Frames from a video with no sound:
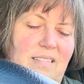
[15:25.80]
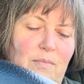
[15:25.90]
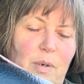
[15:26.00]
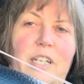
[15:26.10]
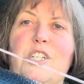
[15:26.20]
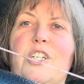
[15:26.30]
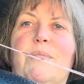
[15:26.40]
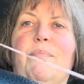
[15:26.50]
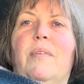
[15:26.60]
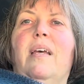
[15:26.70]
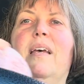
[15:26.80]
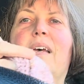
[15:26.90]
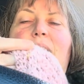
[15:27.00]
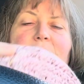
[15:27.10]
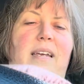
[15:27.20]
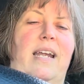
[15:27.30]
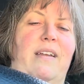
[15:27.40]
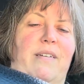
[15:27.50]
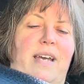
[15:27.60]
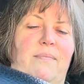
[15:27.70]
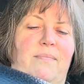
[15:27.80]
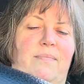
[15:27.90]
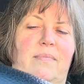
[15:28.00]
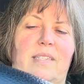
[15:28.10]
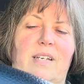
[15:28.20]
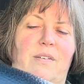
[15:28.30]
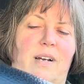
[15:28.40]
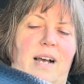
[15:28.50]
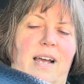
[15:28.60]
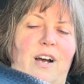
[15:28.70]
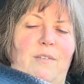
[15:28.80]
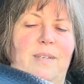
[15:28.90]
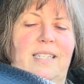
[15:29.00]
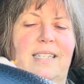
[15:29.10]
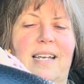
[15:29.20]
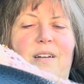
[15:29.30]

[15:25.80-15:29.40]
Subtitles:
Probably should. Anyway, so I hope this is going to